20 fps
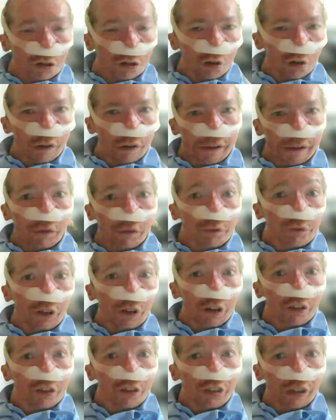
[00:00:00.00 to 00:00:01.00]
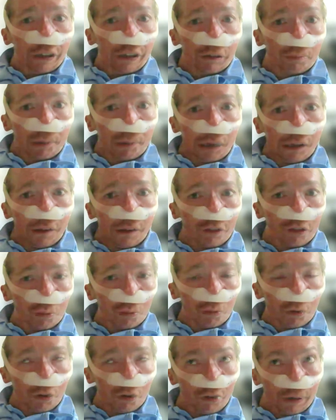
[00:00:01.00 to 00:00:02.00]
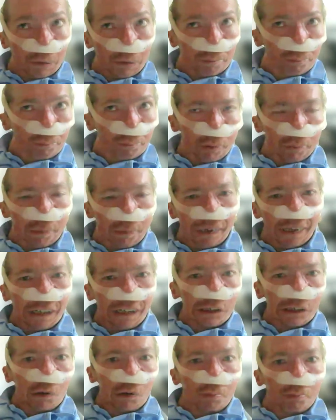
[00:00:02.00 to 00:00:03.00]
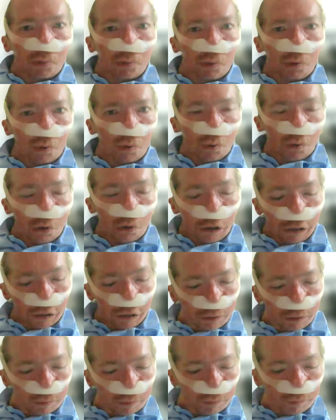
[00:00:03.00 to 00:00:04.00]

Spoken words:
during that first 6 months was probably a lot more